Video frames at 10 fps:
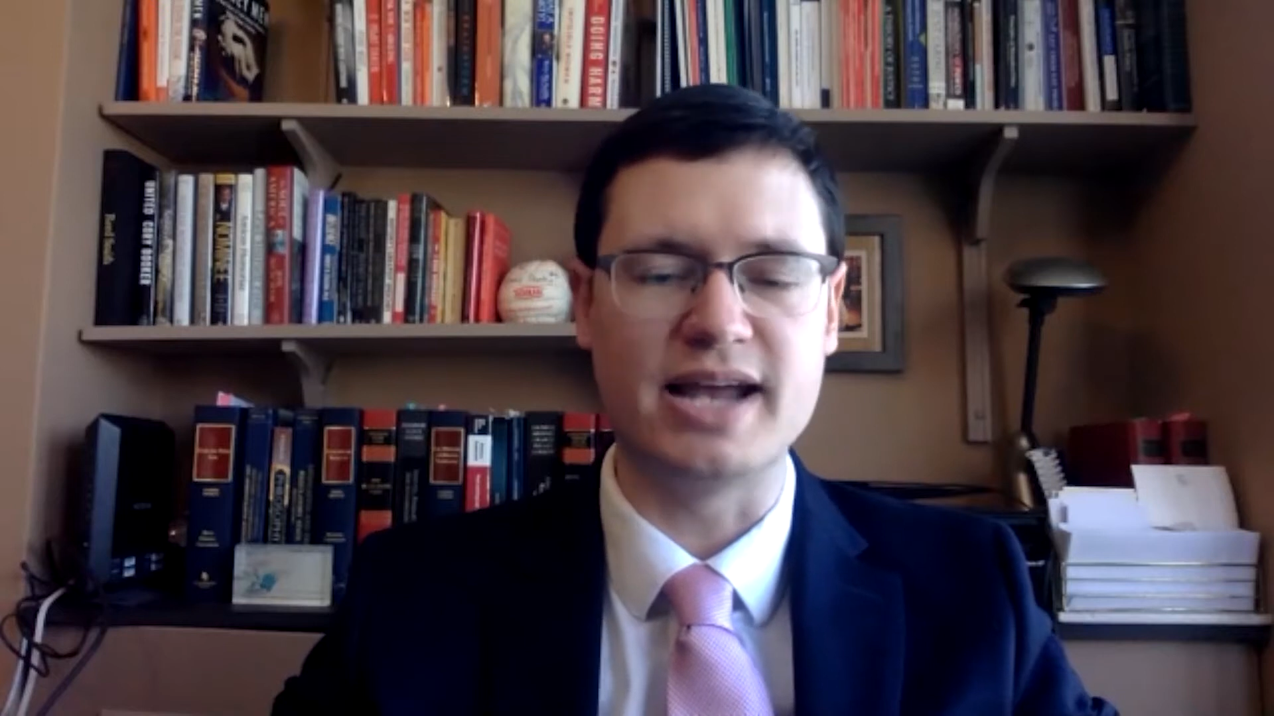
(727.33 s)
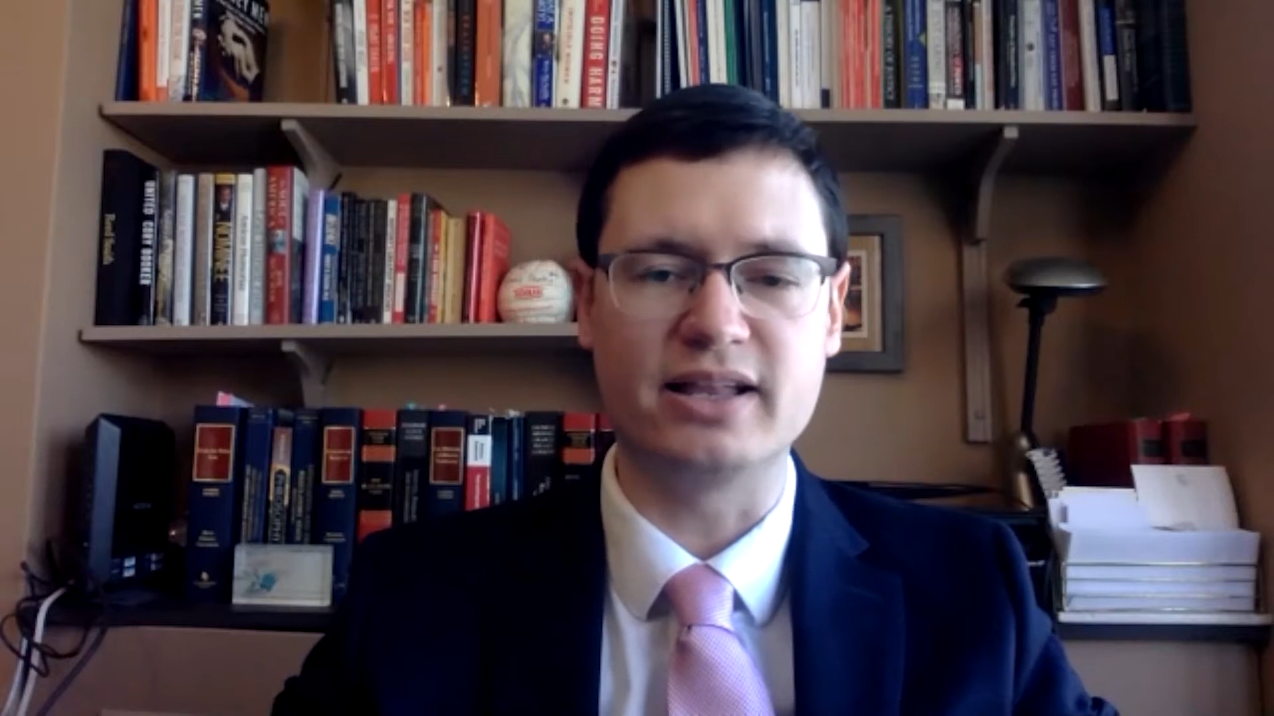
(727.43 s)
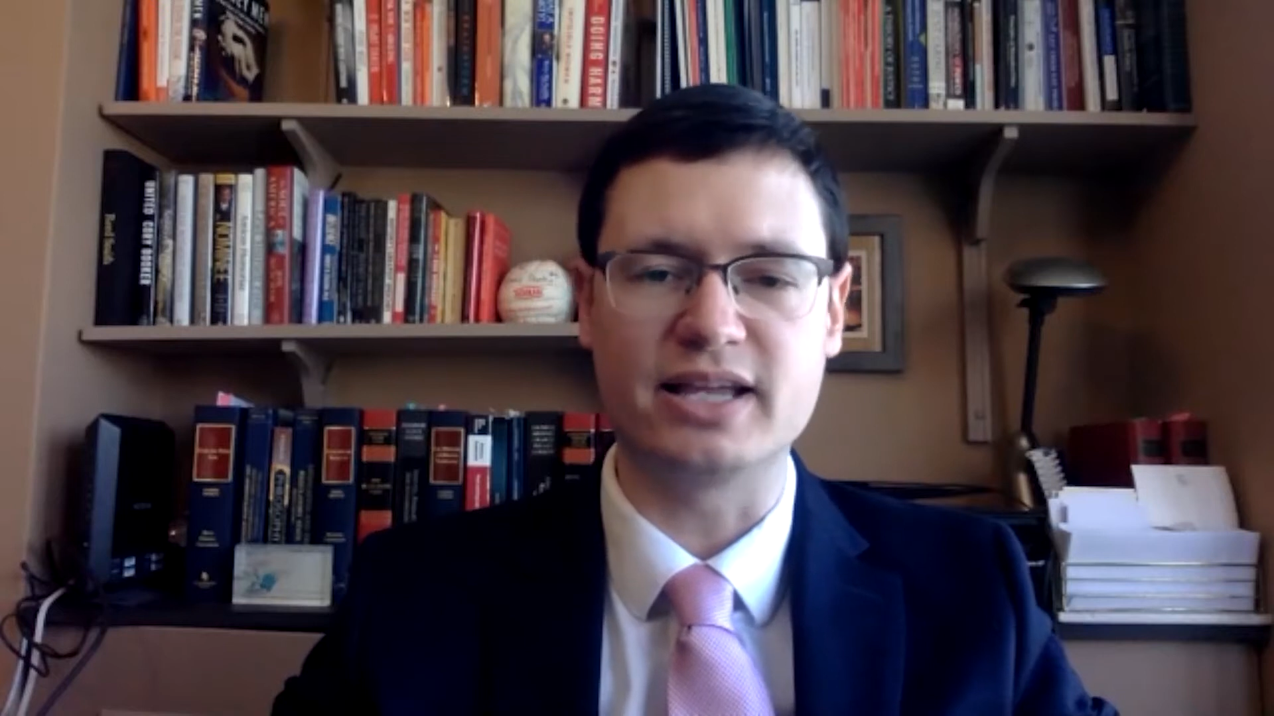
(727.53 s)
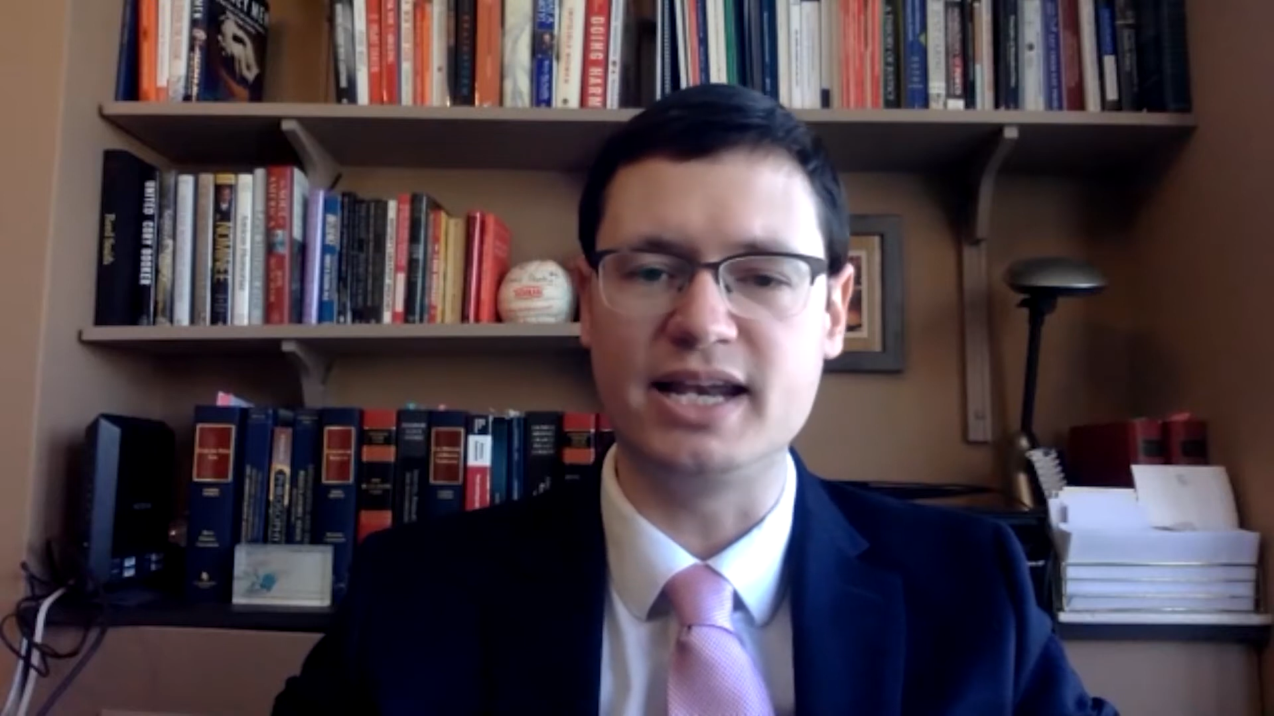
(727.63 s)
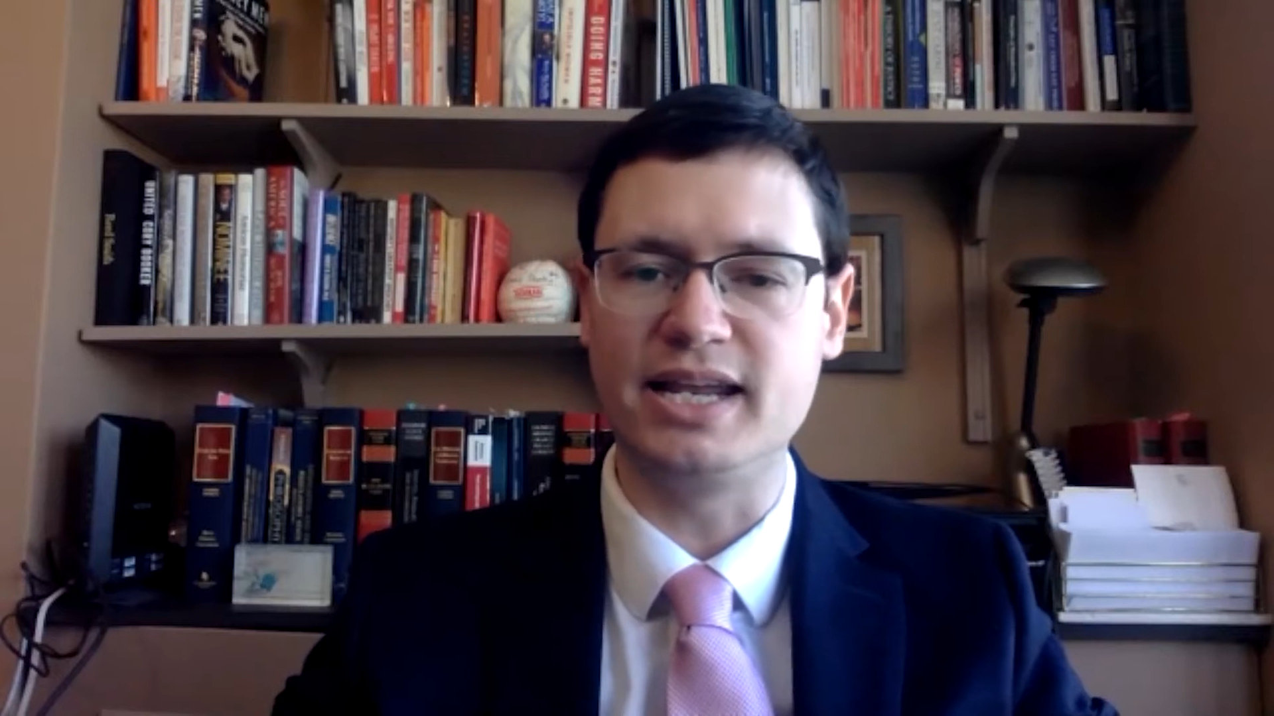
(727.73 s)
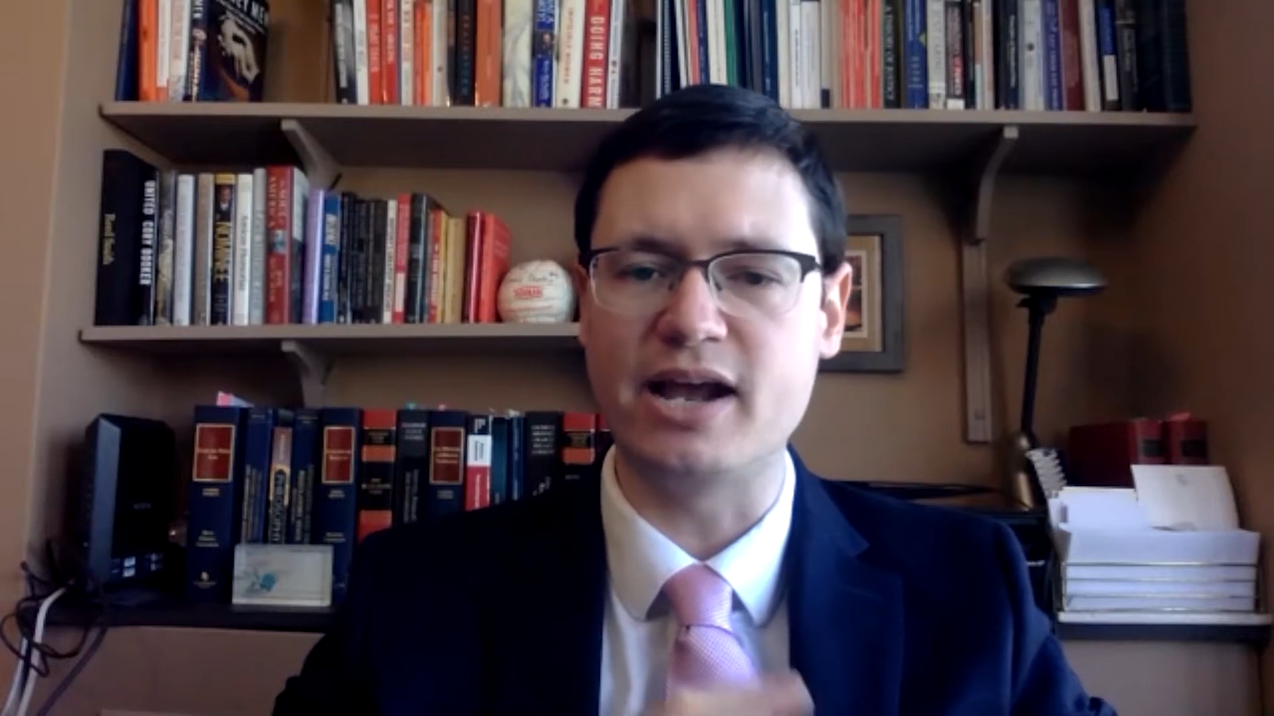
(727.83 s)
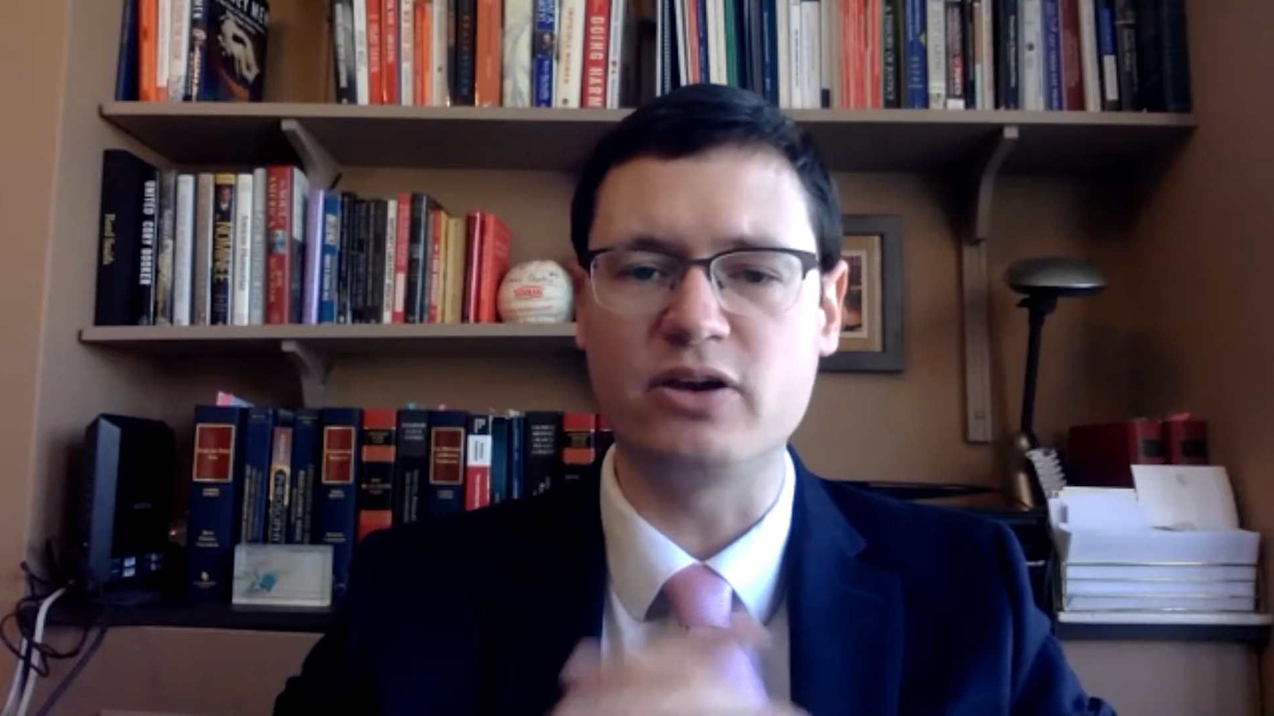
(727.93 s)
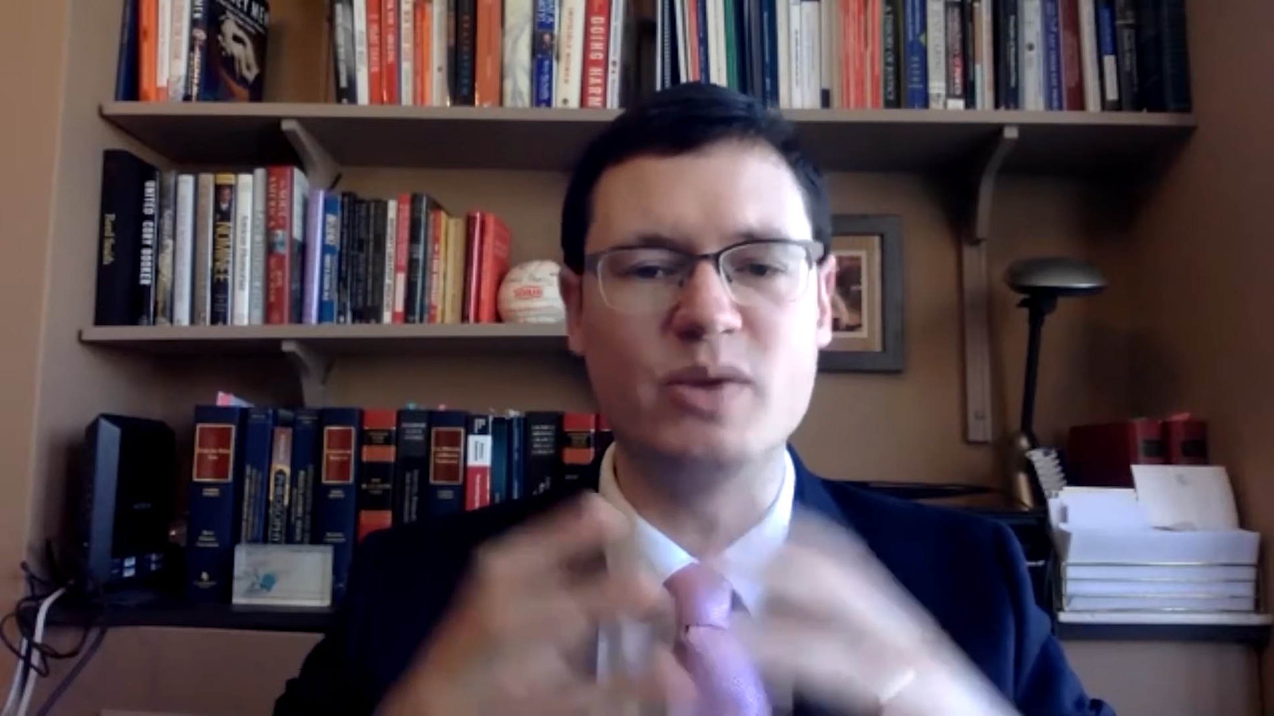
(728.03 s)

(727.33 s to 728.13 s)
Allegheny County.